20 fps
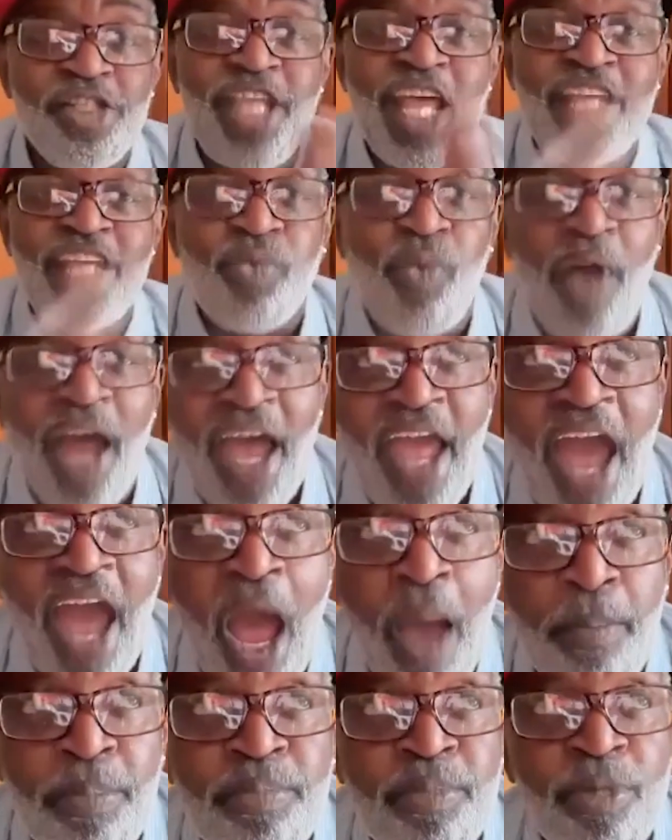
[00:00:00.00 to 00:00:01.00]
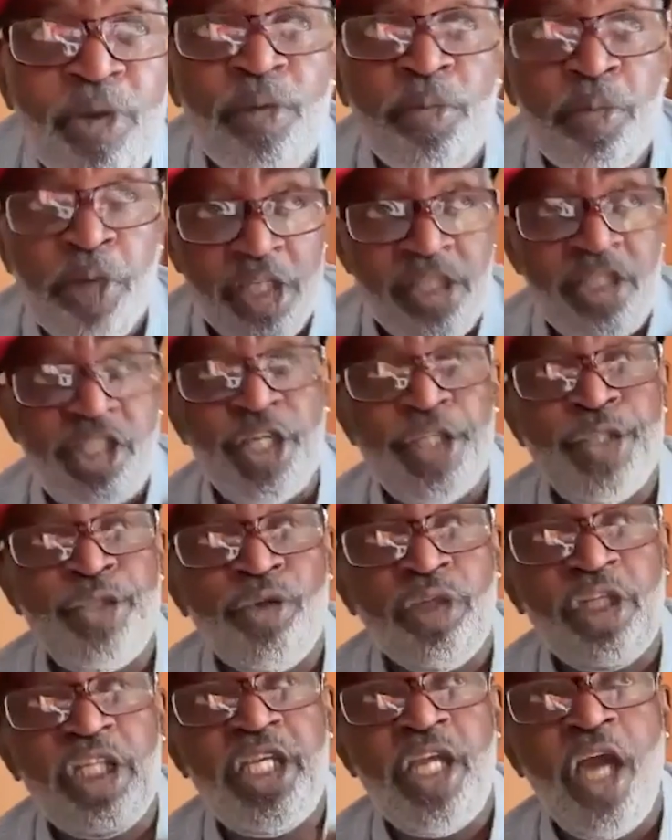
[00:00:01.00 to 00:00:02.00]
That's why I'm
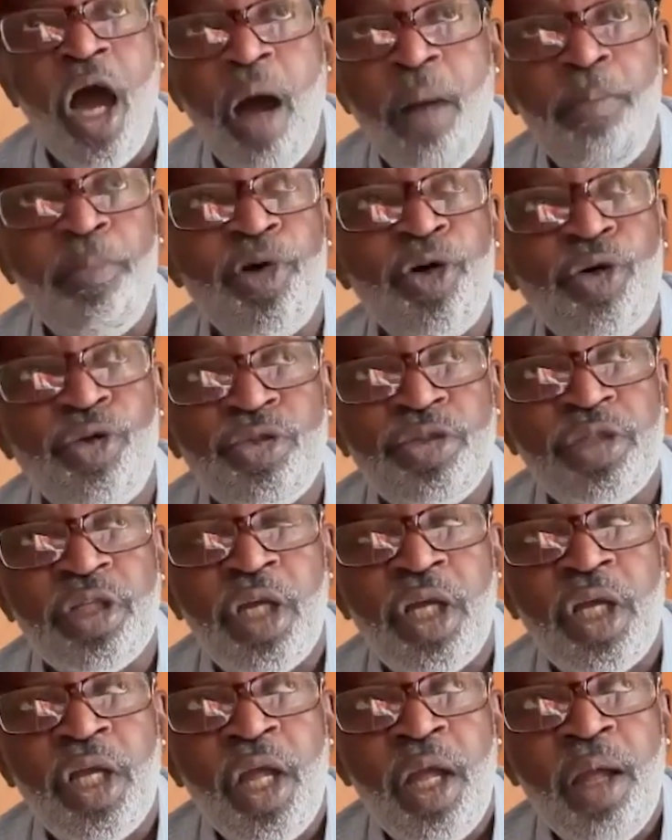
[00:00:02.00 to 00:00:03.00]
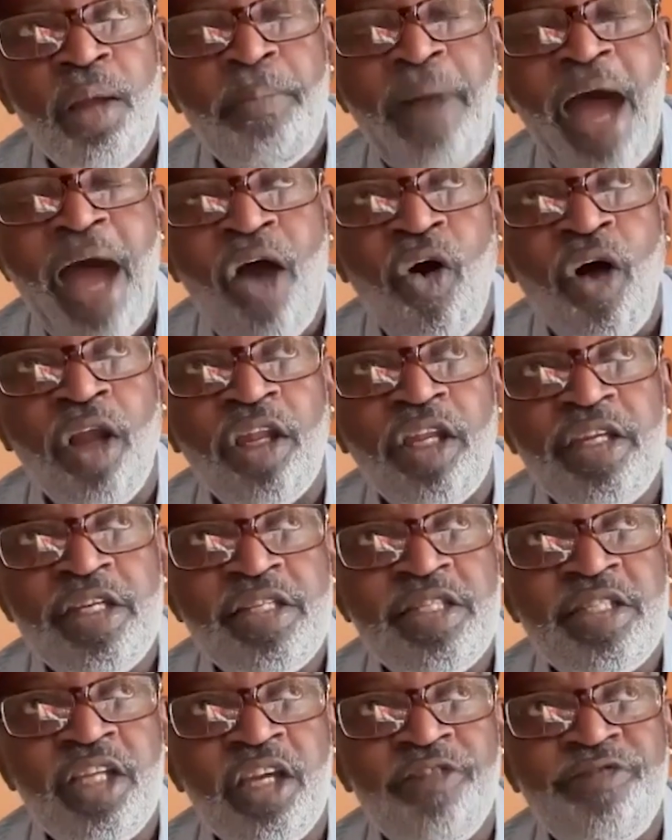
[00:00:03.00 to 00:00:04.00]
continually humbled by all of
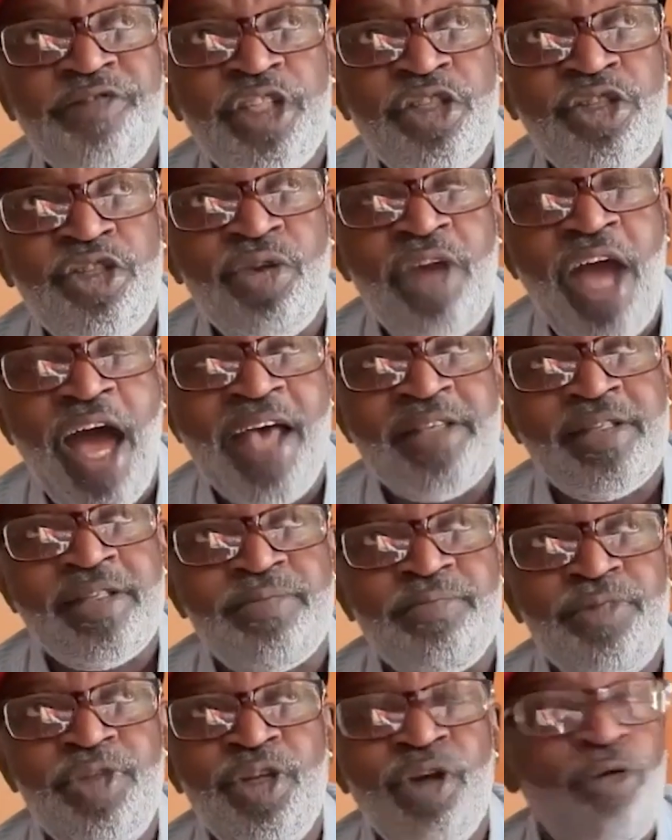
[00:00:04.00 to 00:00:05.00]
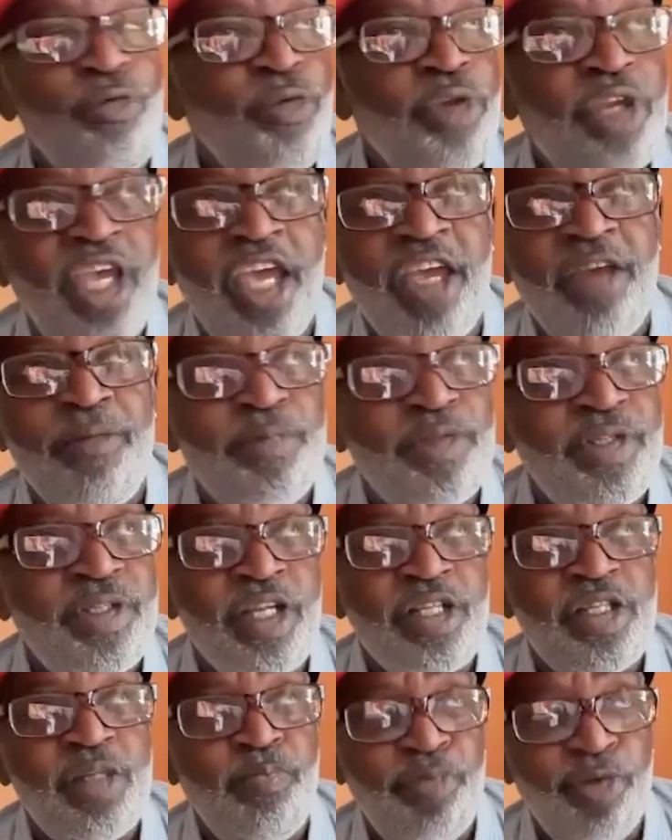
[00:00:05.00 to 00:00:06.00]
this stuff that you guys, gave
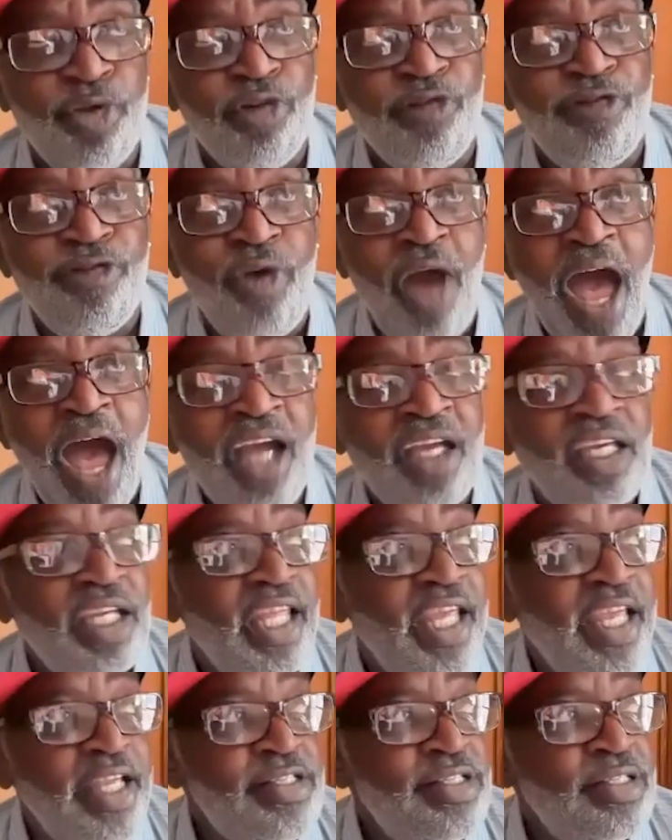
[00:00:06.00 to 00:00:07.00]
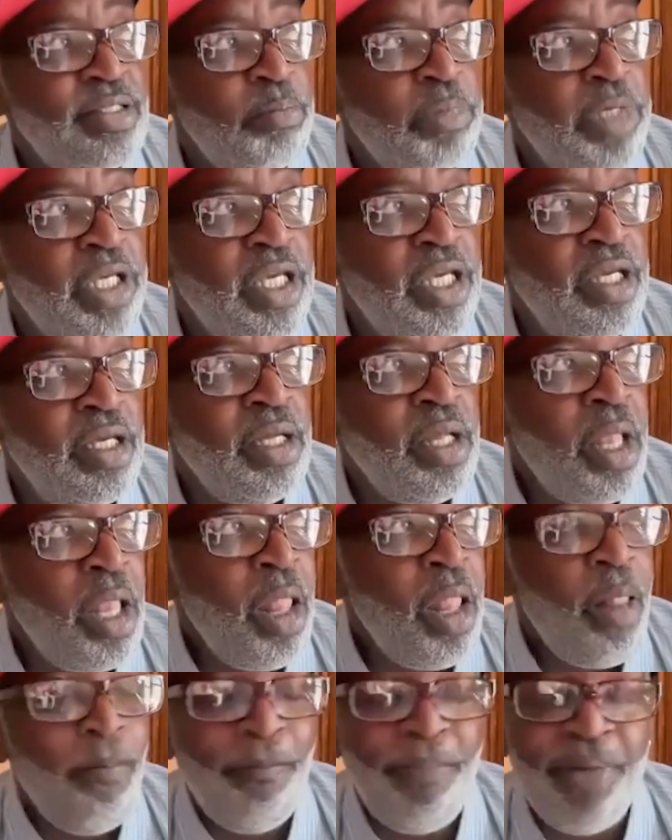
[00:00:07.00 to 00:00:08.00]
such beautiful accolades to me.
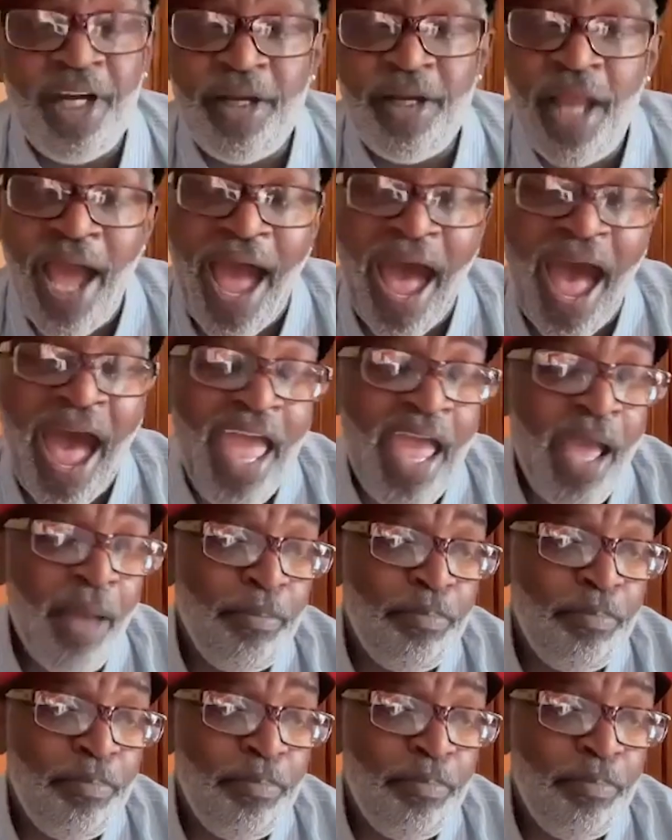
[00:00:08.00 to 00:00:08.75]
But I